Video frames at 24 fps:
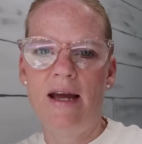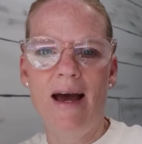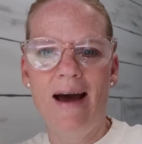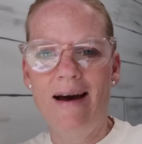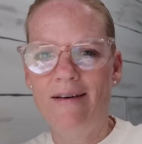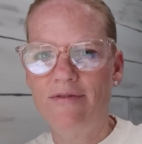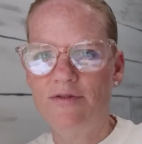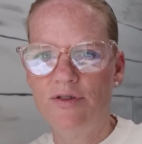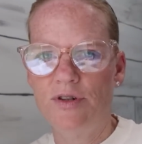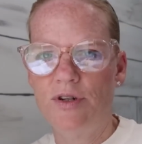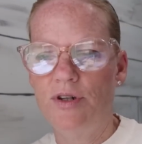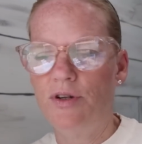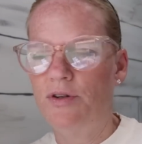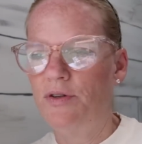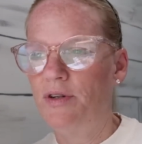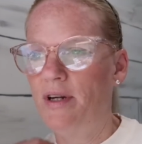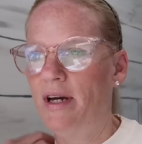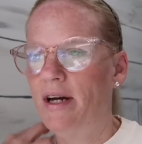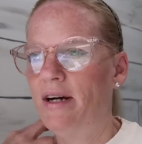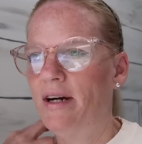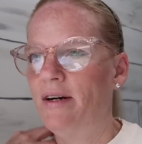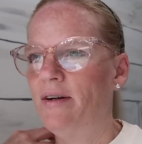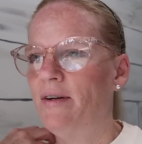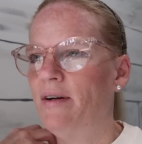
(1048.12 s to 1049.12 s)
late afternoon
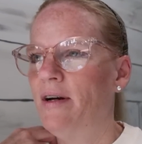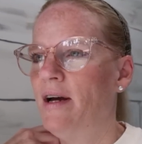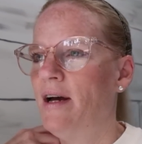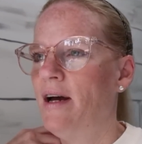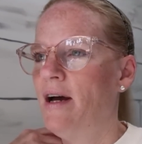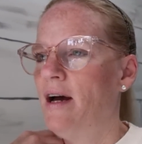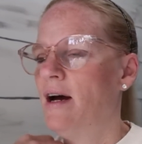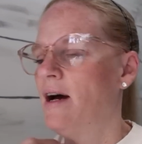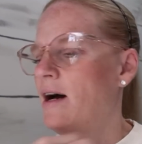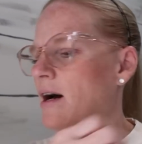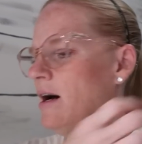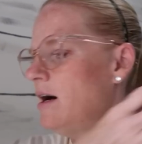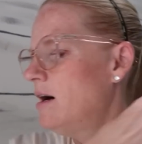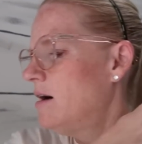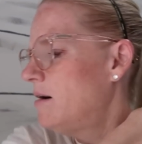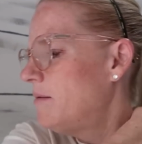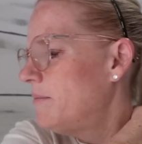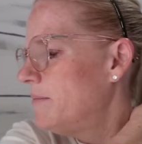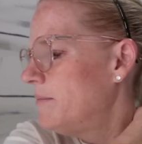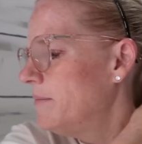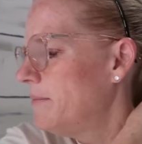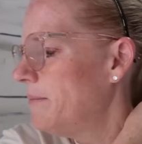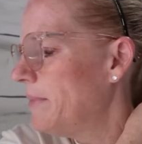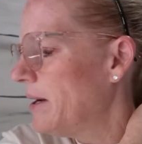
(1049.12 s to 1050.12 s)
now.
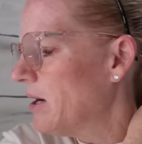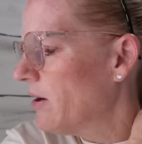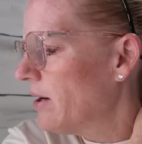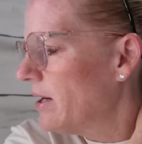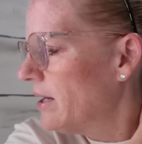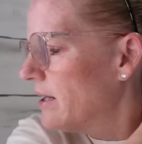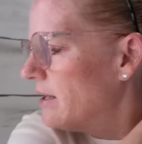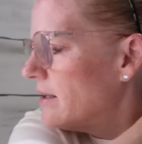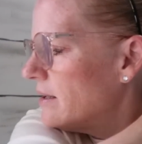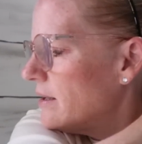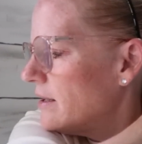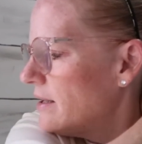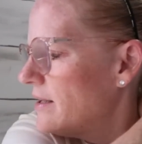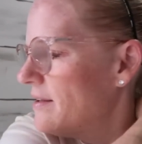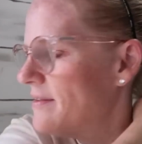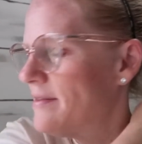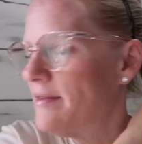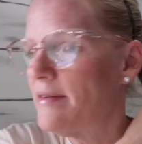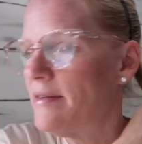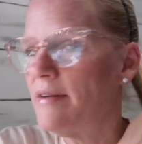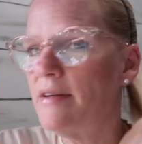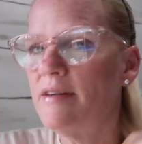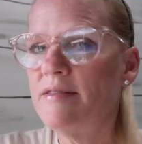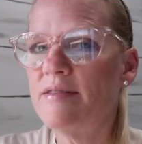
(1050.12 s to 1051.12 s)
Um, Marion
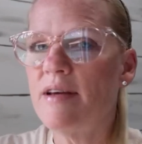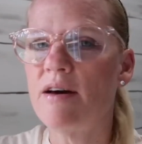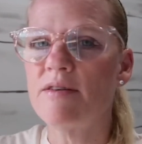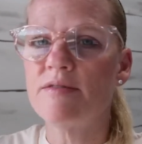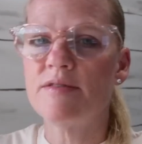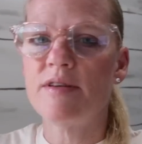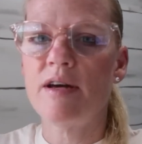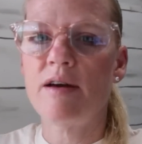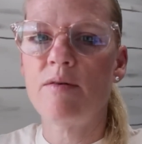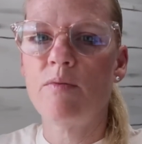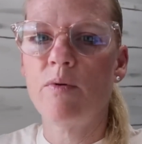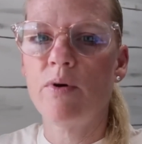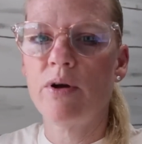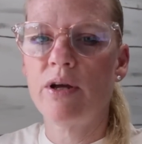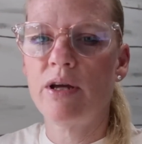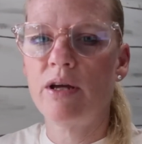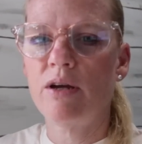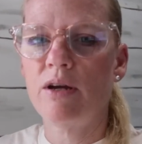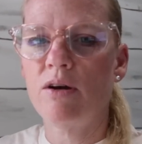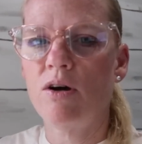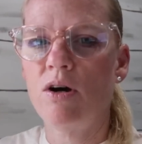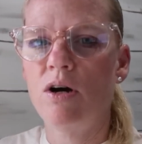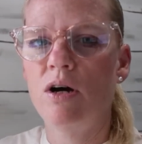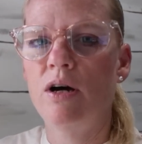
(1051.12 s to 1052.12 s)
is, is outside
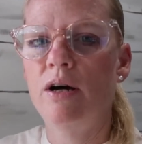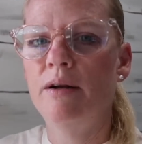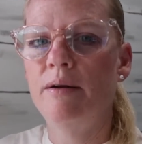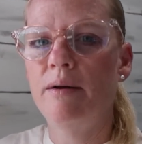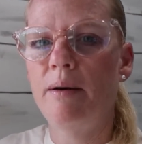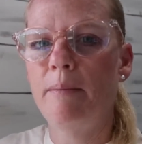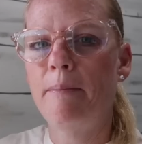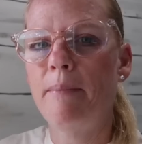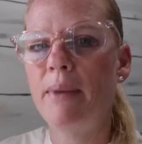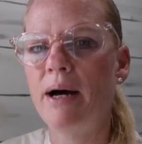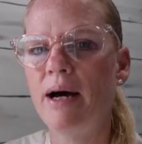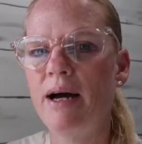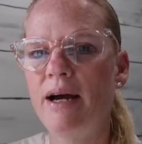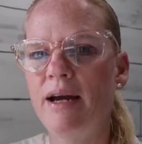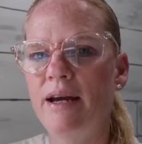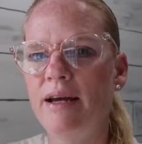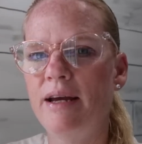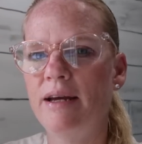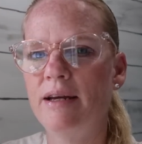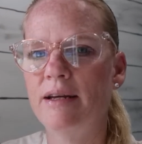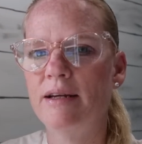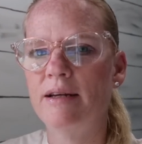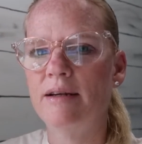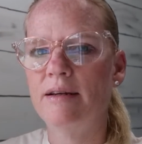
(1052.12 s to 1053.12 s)
working on
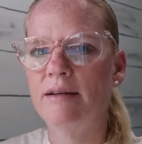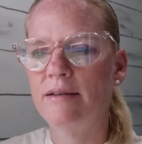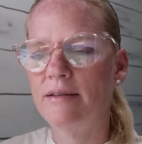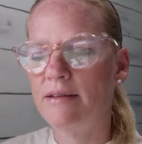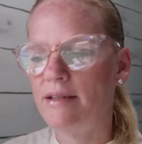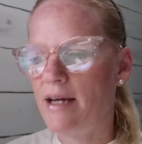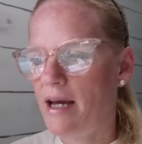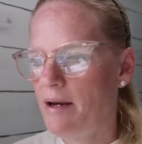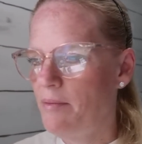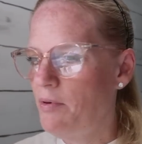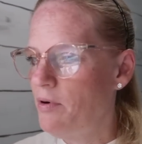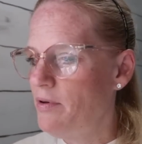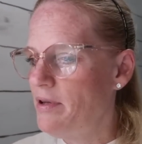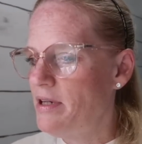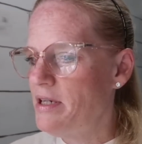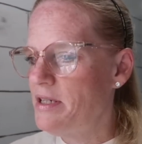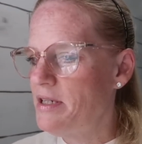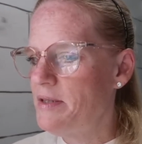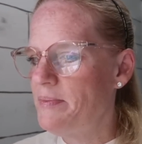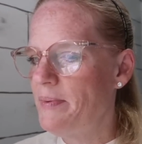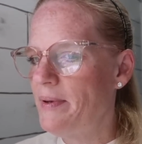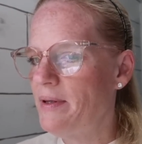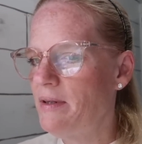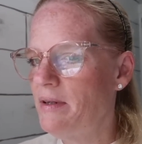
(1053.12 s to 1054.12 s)
my table that
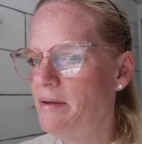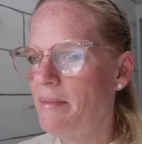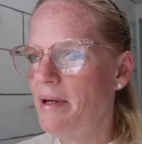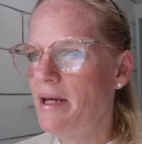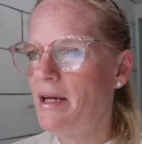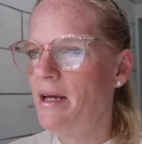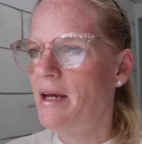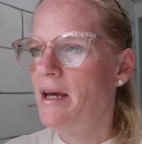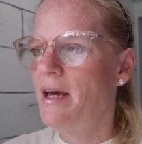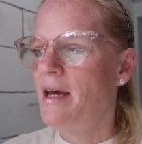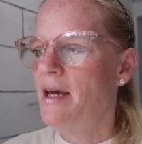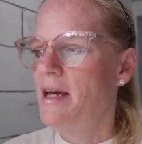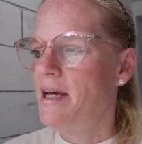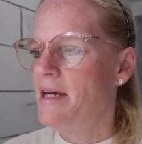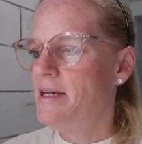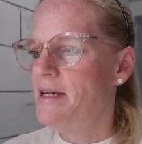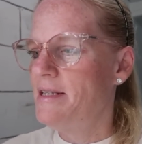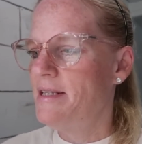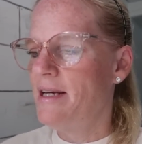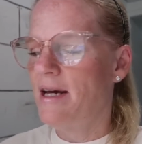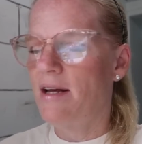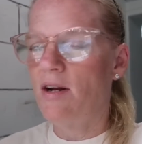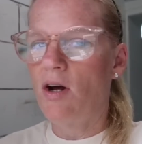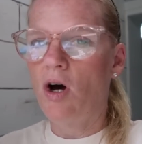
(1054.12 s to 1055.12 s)
he's building me.
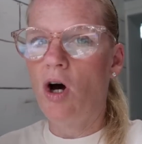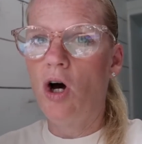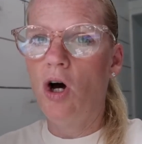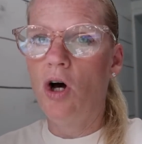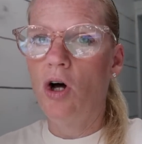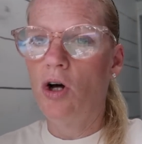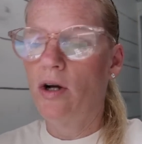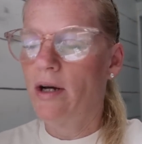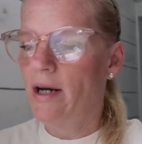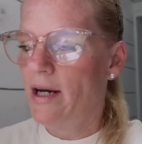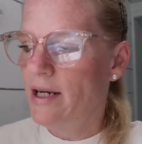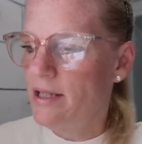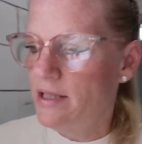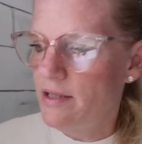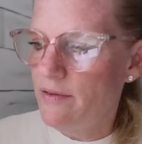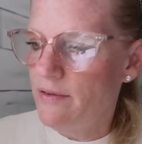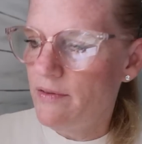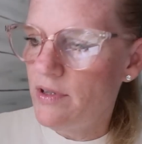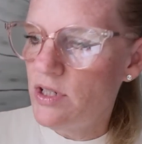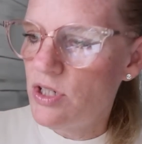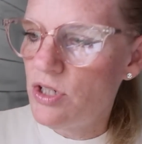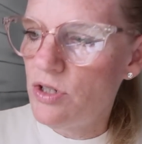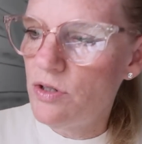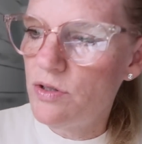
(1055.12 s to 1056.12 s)
He's had all kinds of
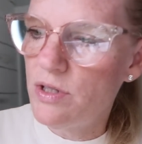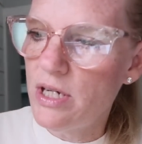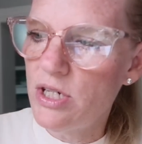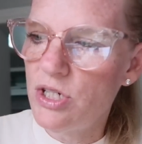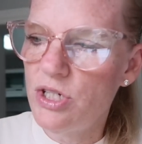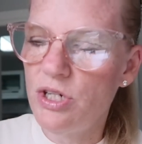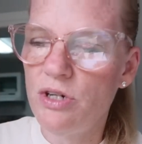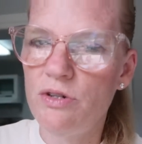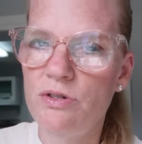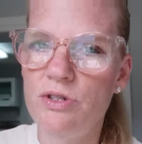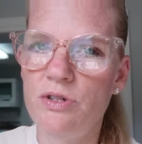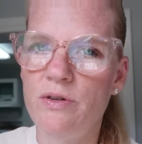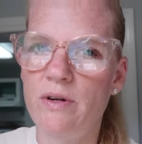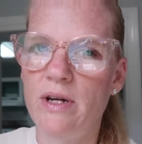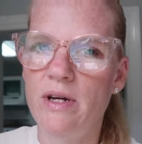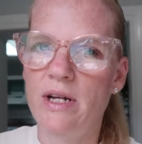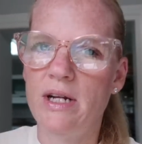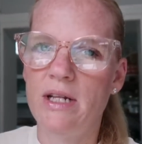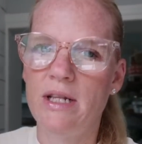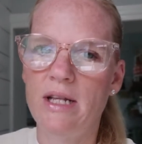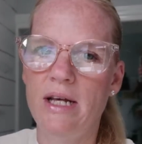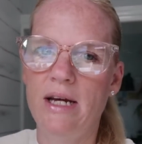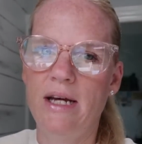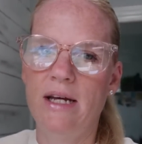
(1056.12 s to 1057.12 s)
issues. I showed you in
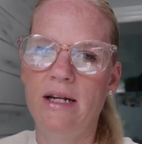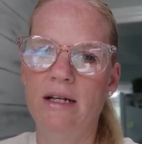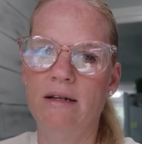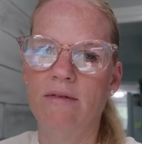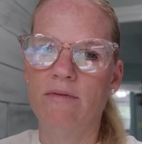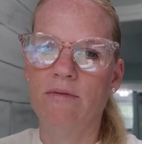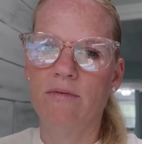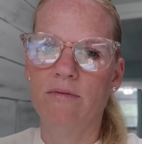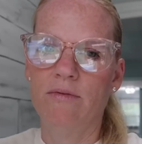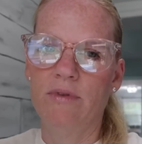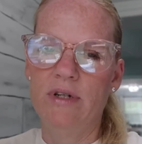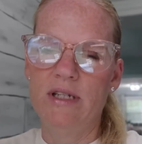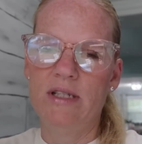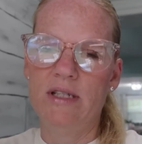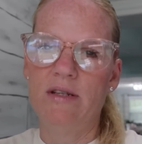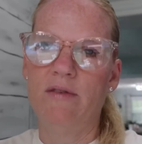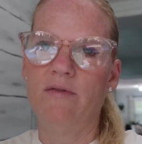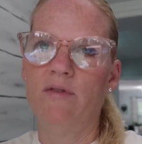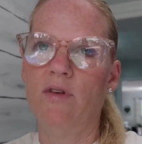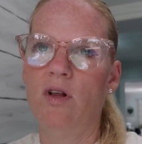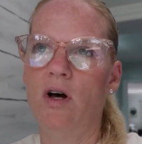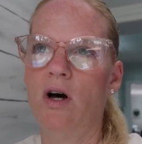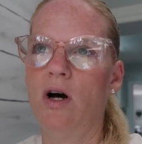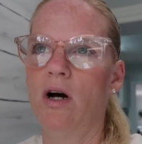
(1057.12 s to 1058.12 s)
a, in a
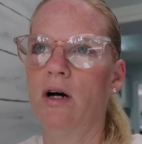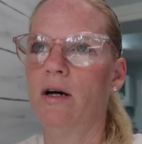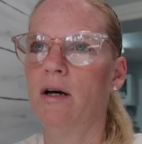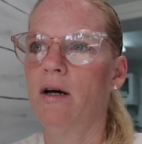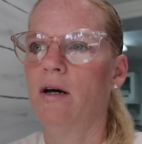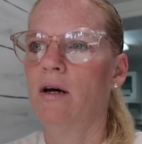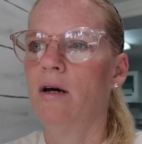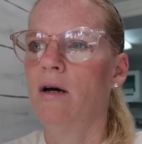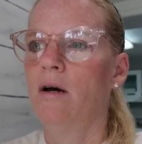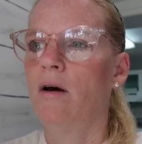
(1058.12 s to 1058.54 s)
recent vlog